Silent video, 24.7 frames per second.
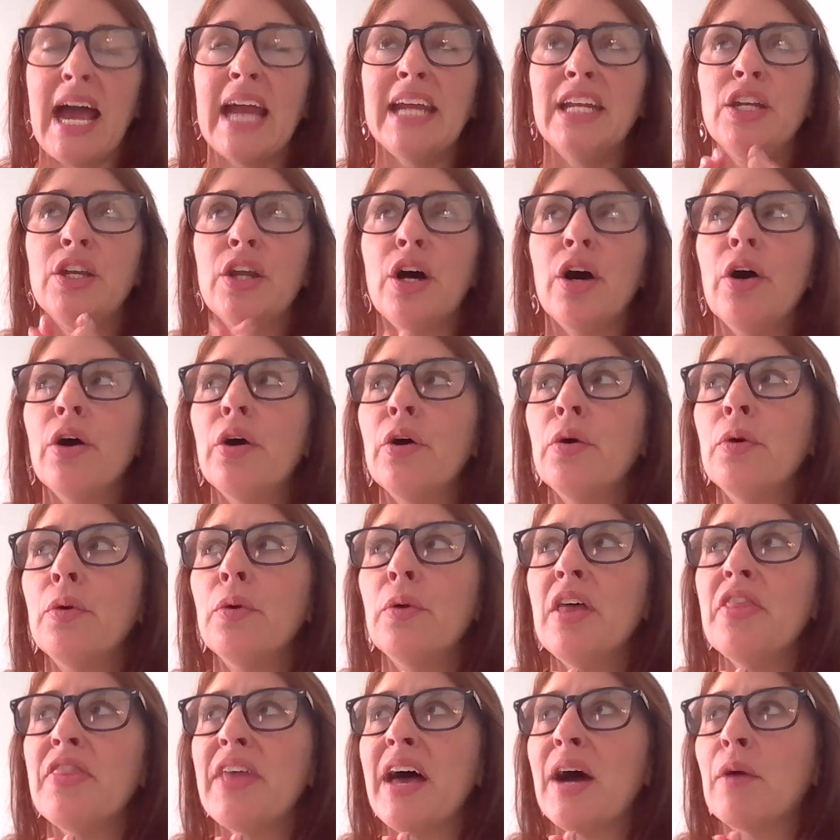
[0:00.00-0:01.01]
I
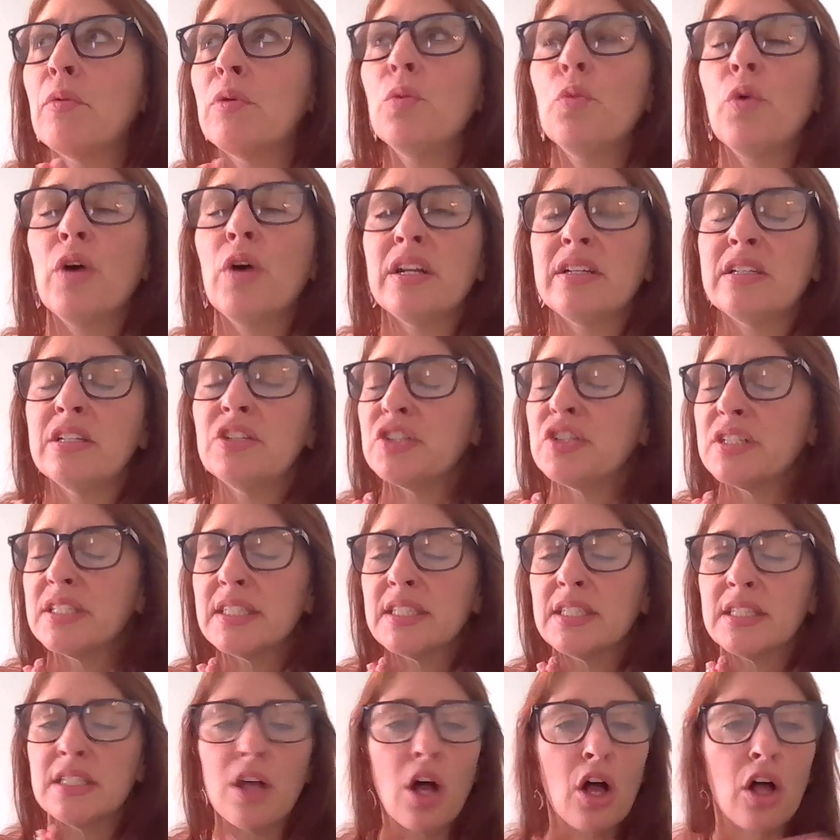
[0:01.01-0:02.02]
know that we want to
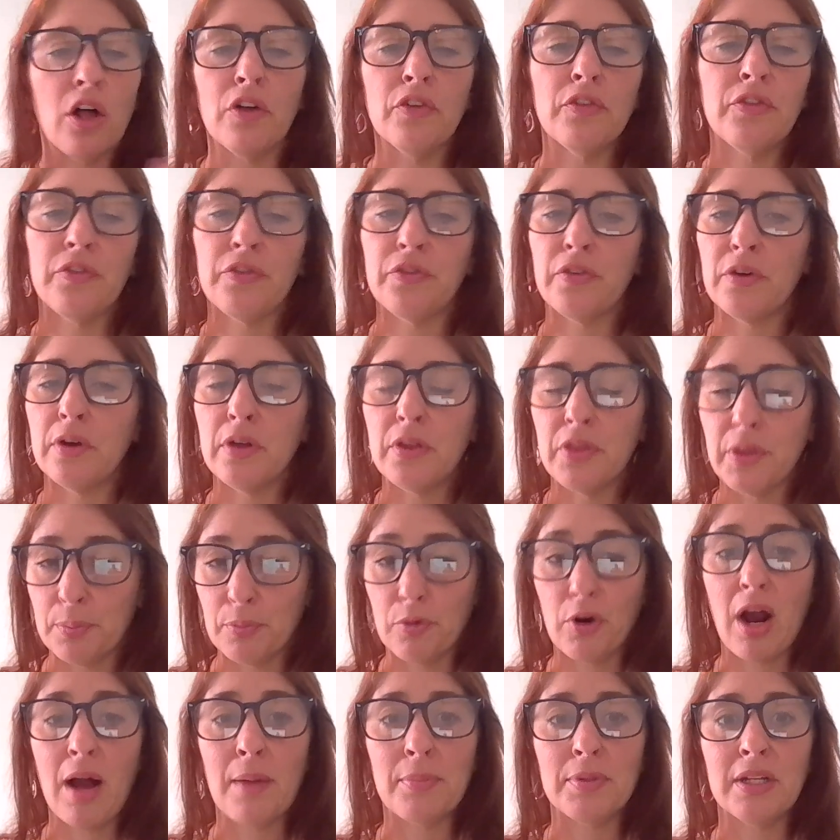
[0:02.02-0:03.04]
just solve the
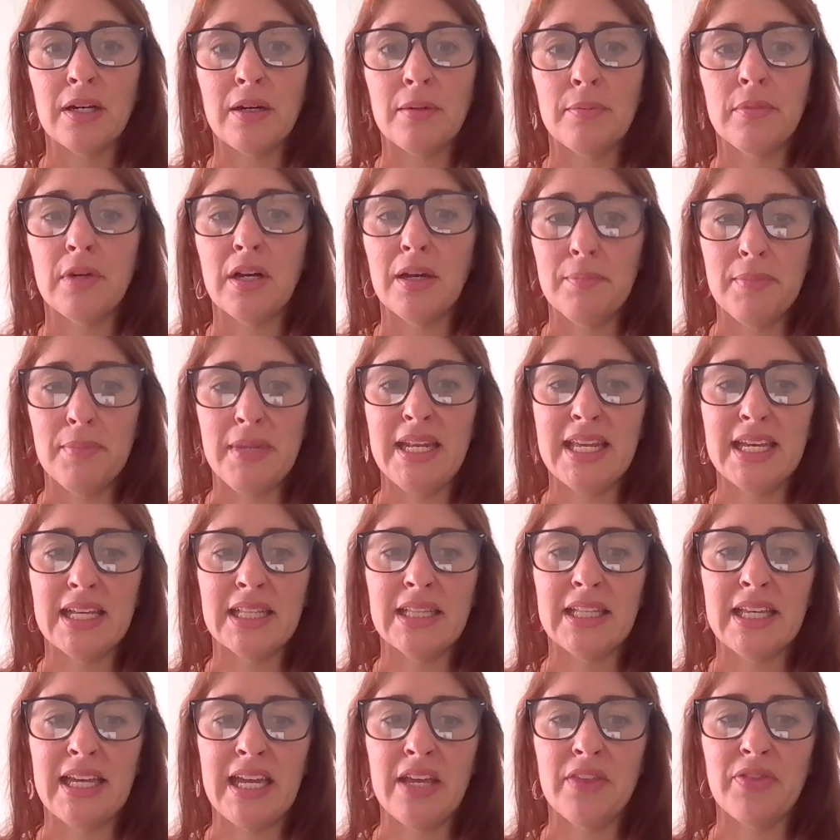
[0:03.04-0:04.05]
problem
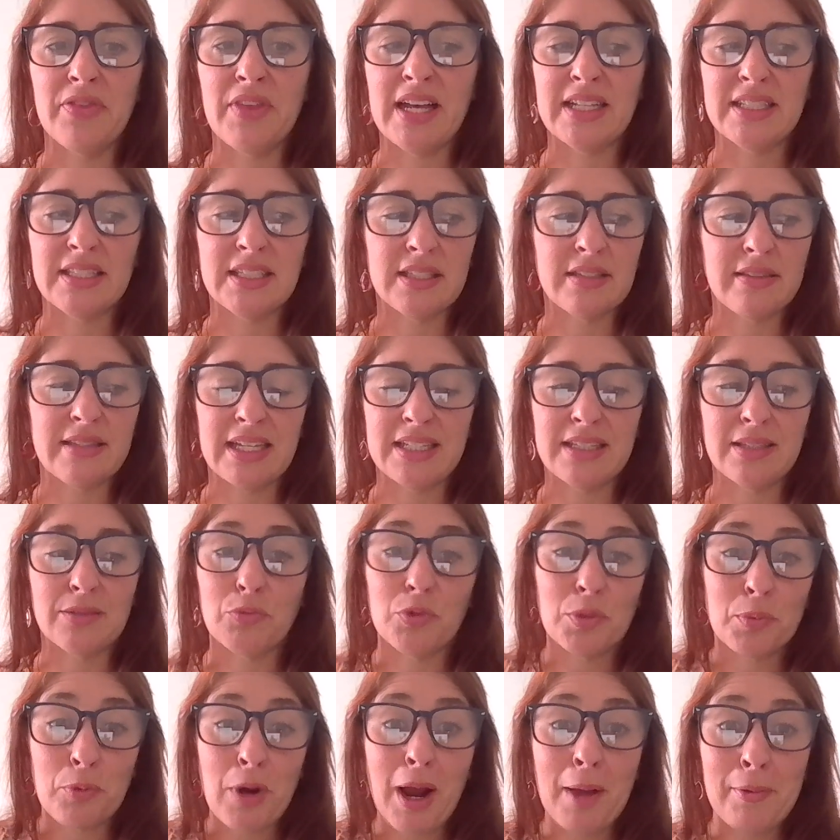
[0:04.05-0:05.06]
immediately. That
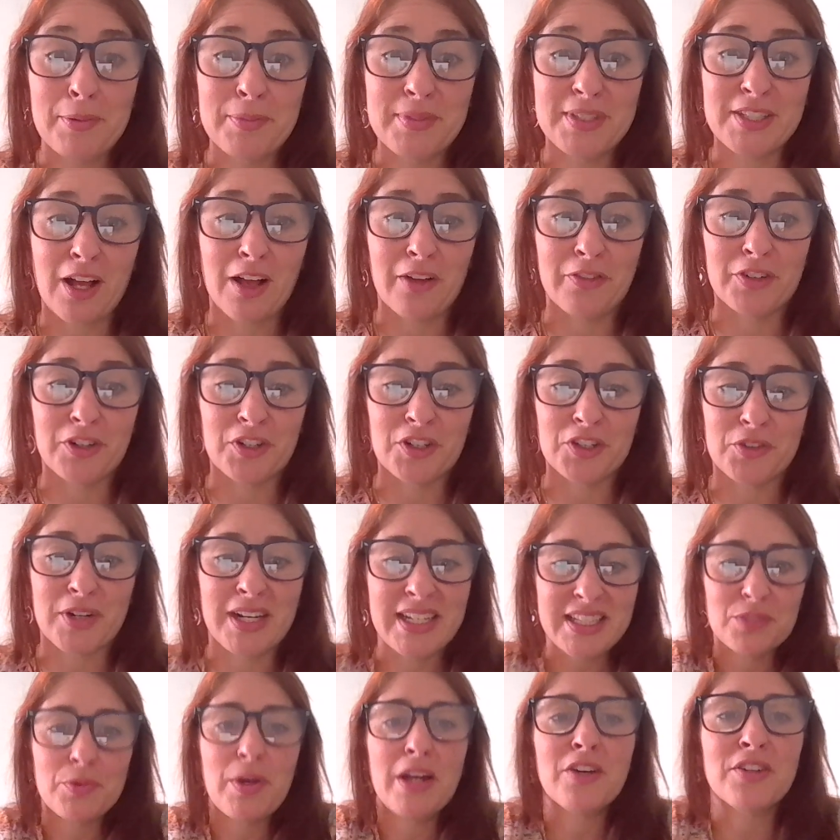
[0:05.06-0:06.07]
we're problem solvers,
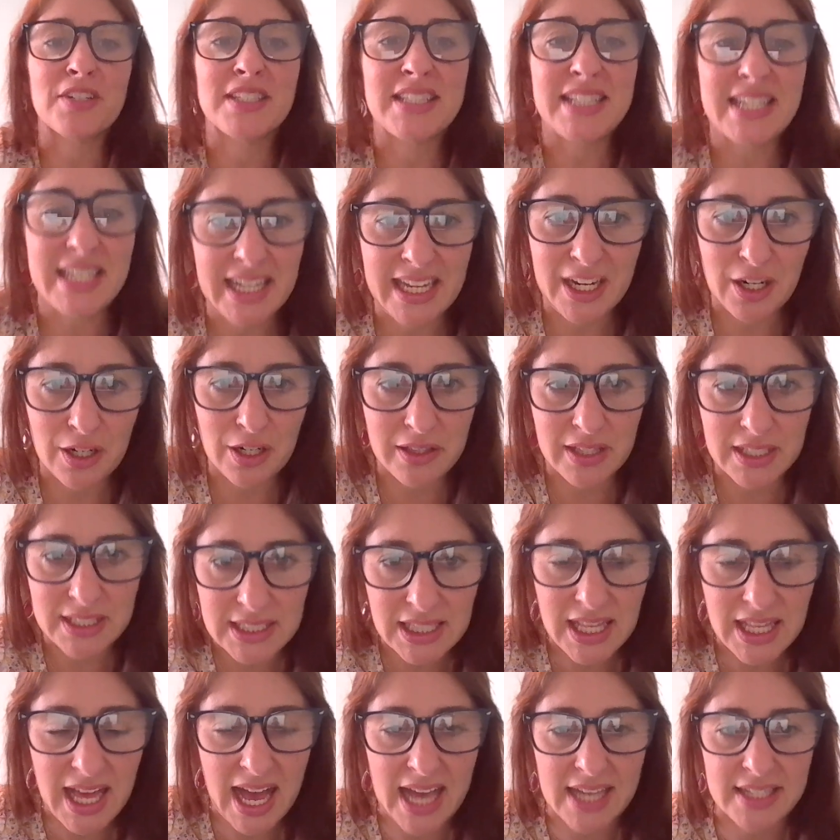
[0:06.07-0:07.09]
right? That's why you're sitting here in this
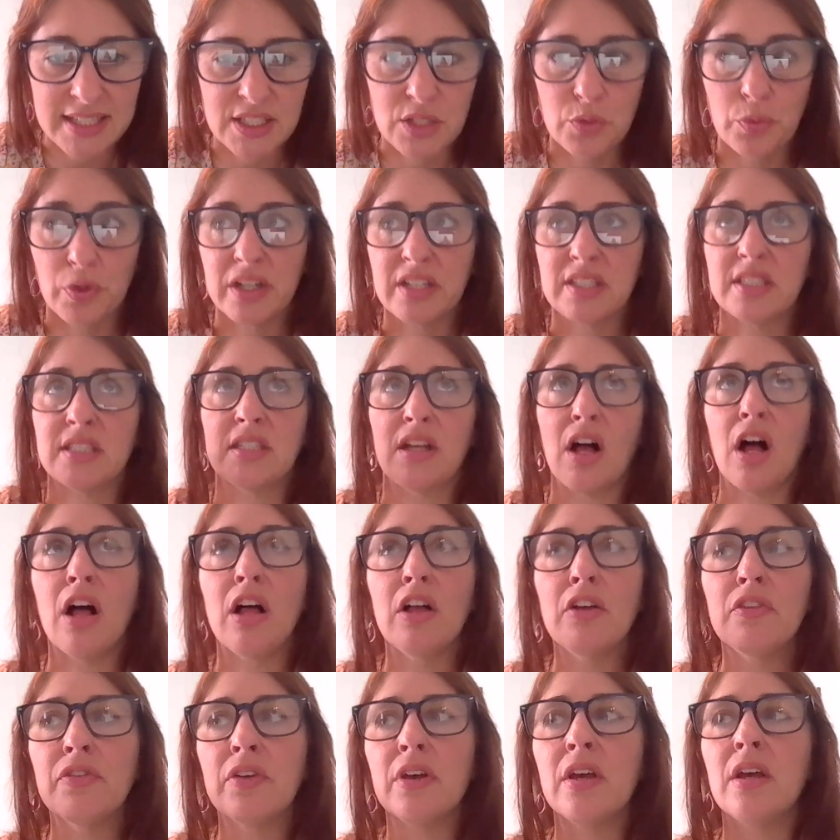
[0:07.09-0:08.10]
class. You want to
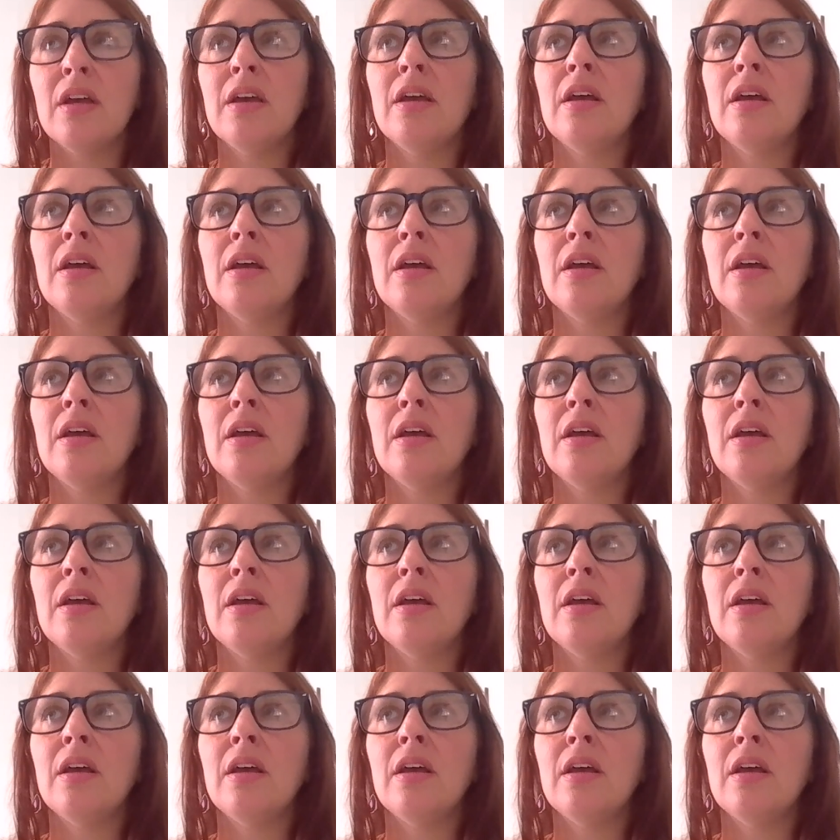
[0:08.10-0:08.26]
solve